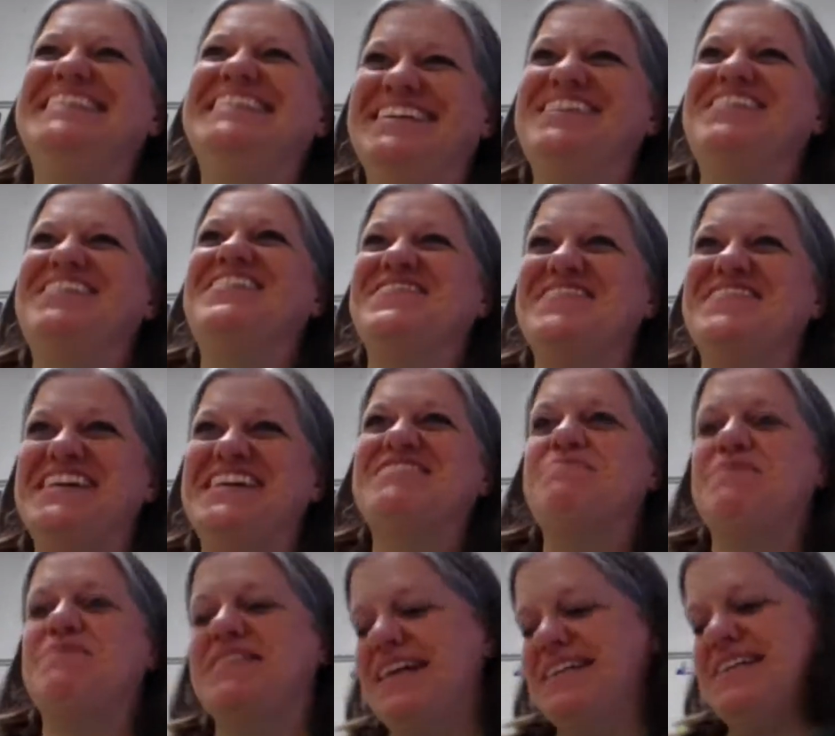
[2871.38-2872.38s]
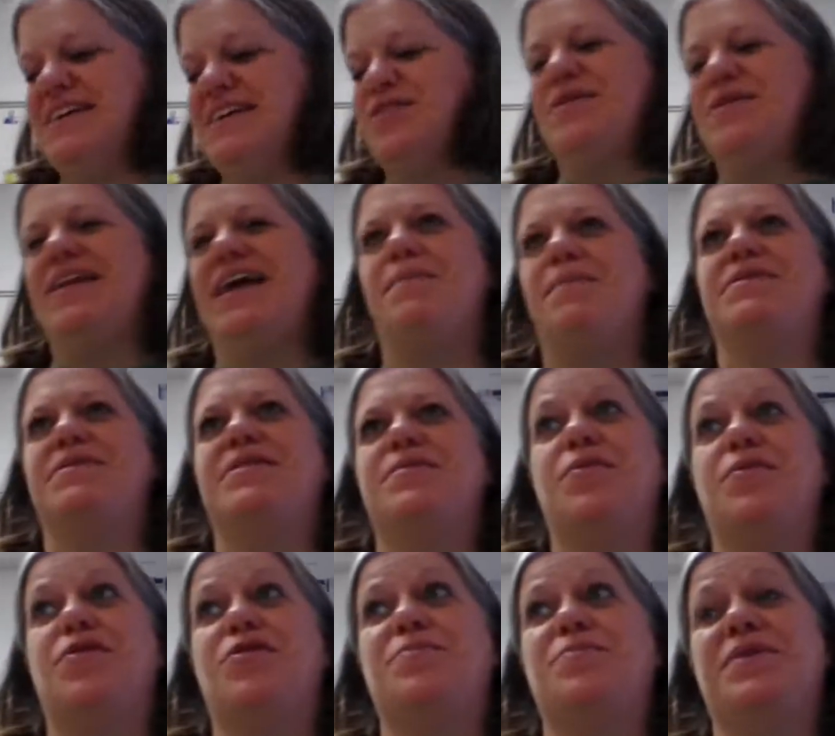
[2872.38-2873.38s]
you know what I mean? But that's not the way it happened in the
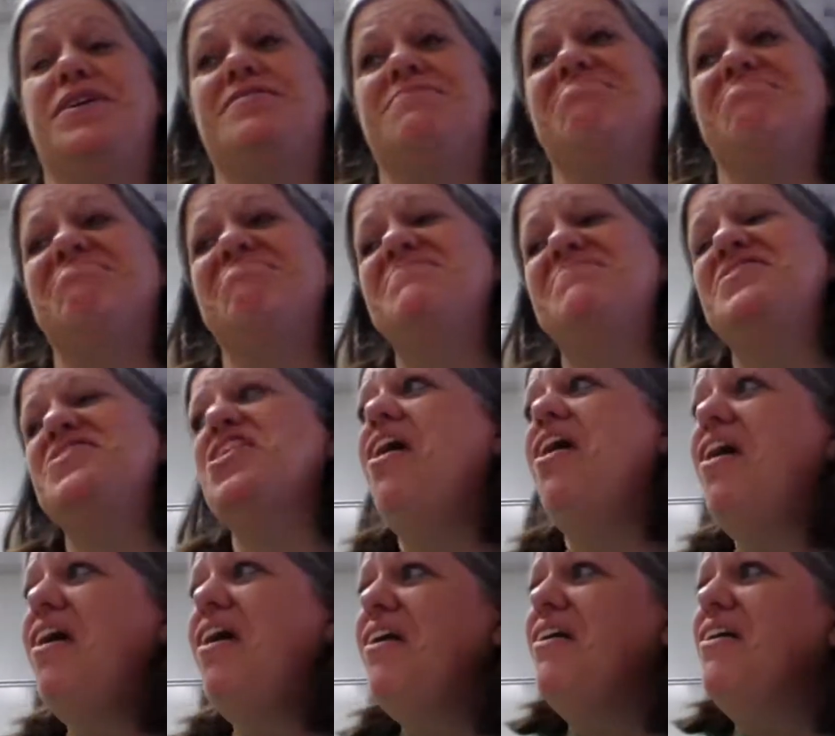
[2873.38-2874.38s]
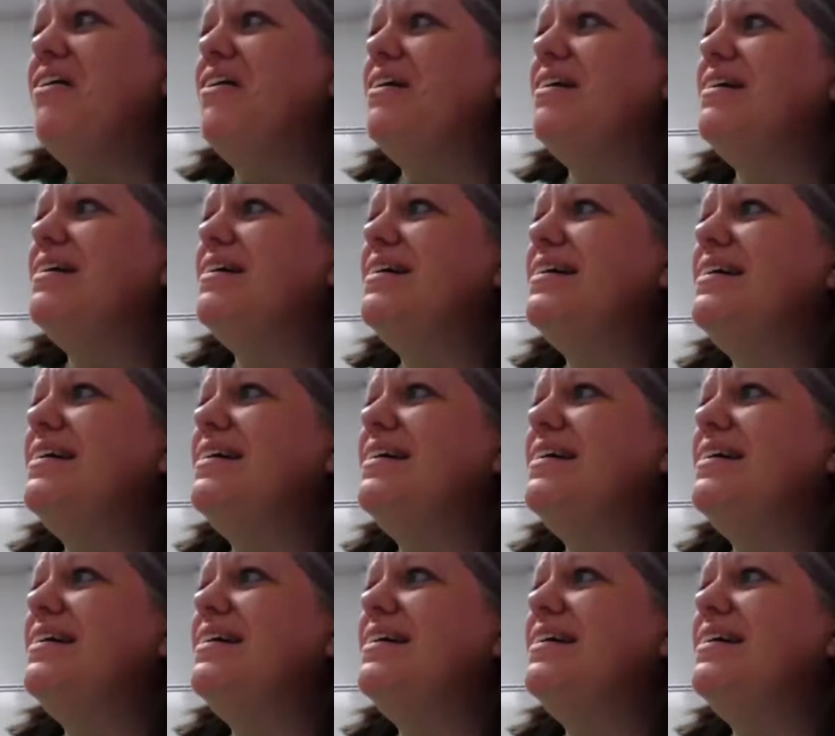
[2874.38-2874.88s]
book. But y'all,